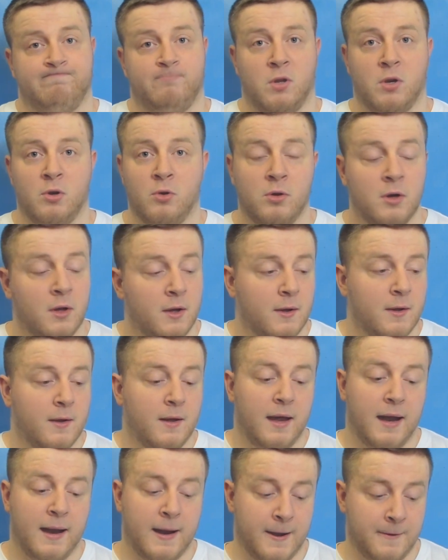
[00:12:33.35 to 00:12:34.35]
You know,
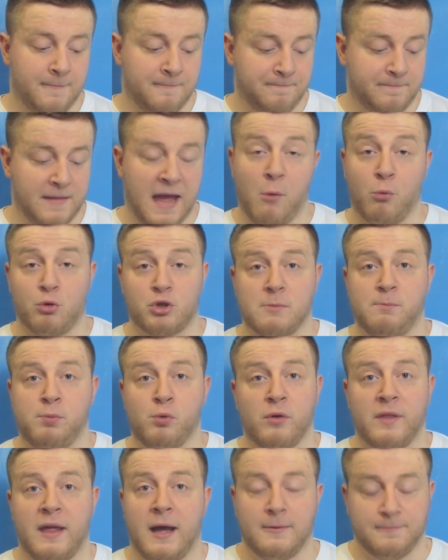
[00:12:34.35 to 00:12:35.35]
I will
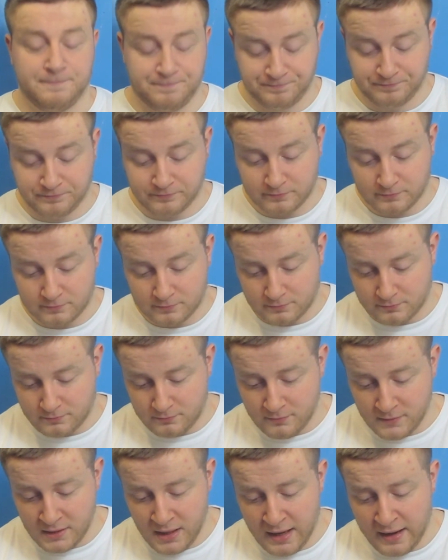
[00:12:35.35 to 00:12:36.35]
support that.
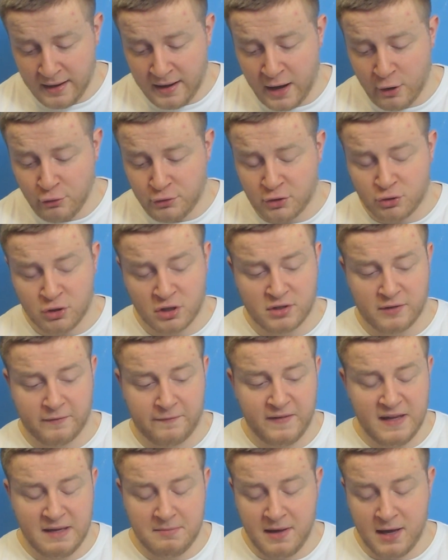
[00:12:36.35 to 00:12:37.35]
How to trust a
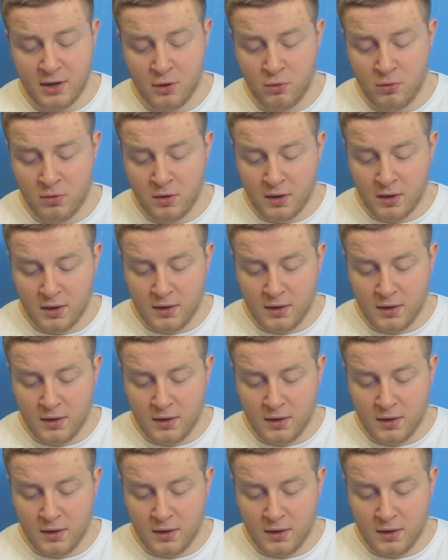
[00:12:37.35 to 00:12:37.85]
female?